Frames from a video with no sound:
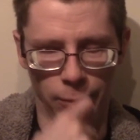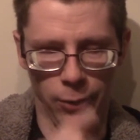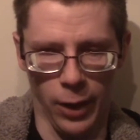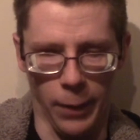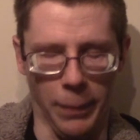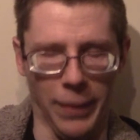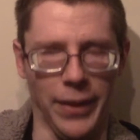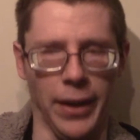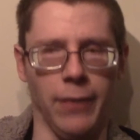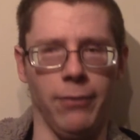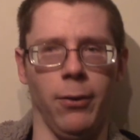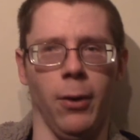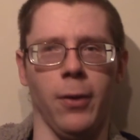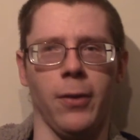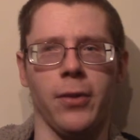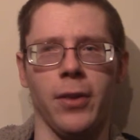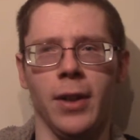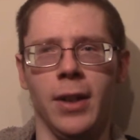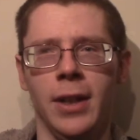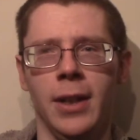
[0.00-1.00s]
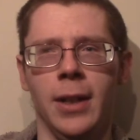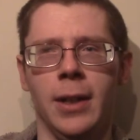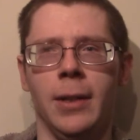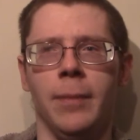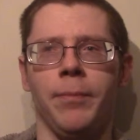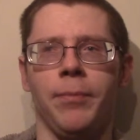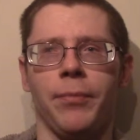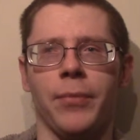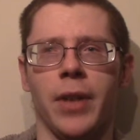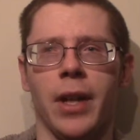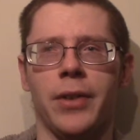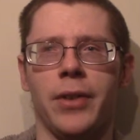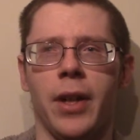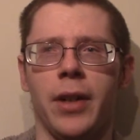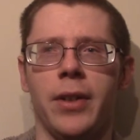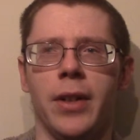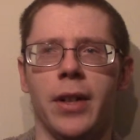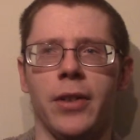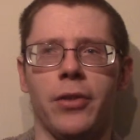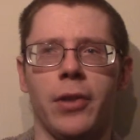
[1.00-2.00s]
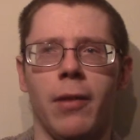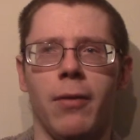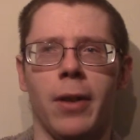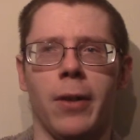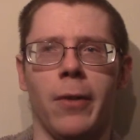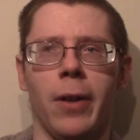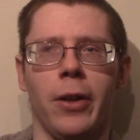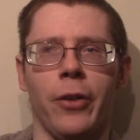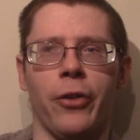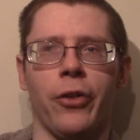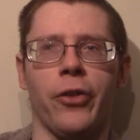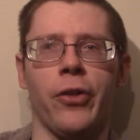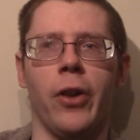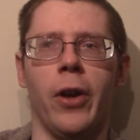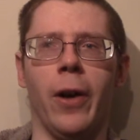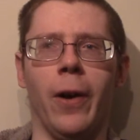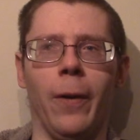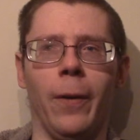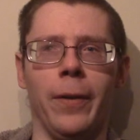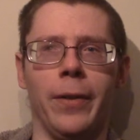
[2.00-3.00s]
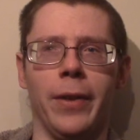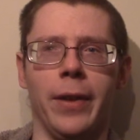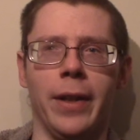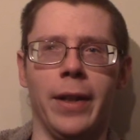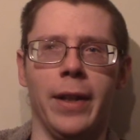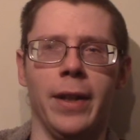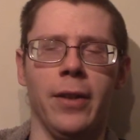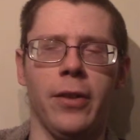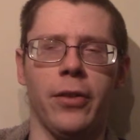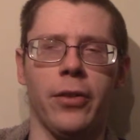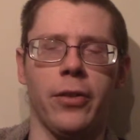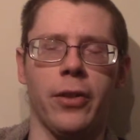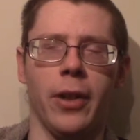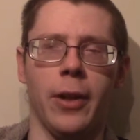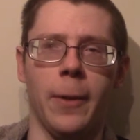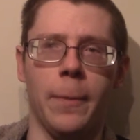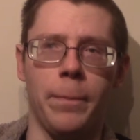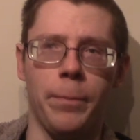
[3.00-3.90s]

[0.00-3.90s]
about that, folks. Got done shoveling a lot of snow in the East